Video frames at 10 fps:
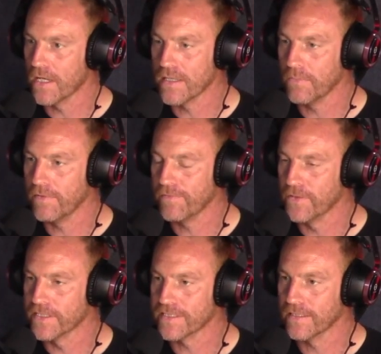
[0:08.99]
I think we
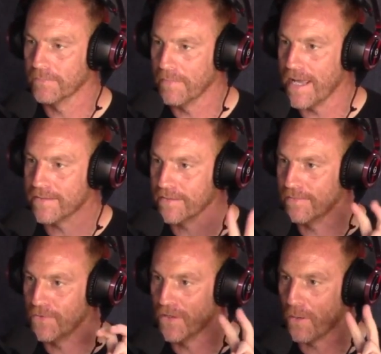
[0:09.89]
first met, in
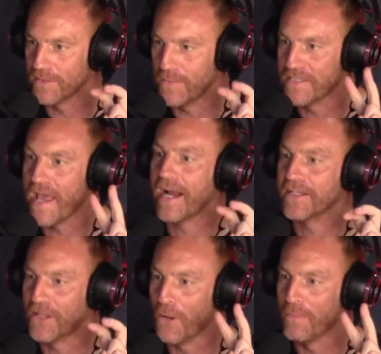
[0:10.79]
inverted commas, we
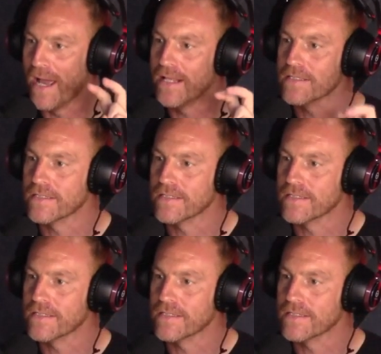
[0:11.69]
techno met.